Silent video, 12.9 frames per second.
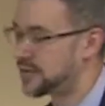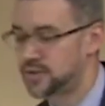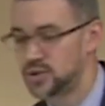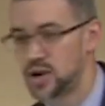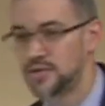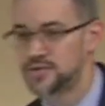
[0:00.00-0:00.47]

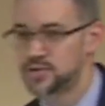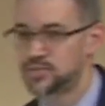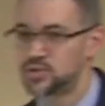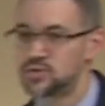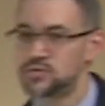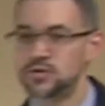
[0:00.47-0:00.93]
field office
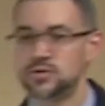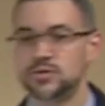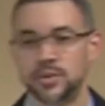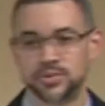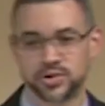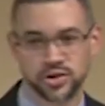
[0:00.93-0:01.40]
approval.
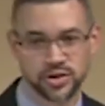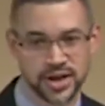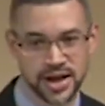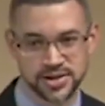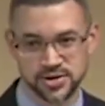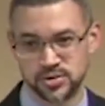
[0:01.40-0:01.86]
I'm sure you
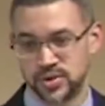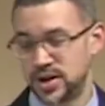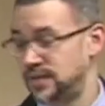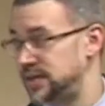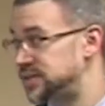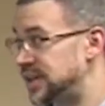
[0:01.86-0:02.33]
guys are aware
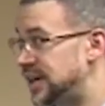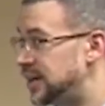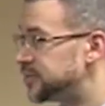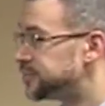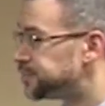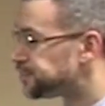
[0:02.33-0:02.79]
of this
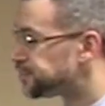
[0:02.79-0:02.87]
now.